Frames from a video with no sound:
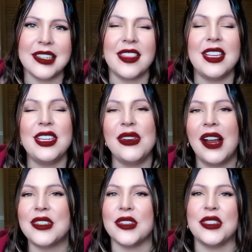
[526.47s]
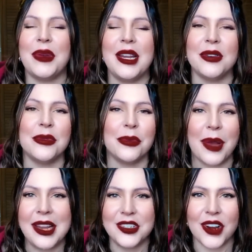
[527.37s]
I think you guys are doing a
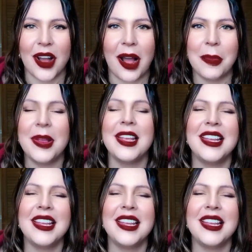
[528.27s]
great job.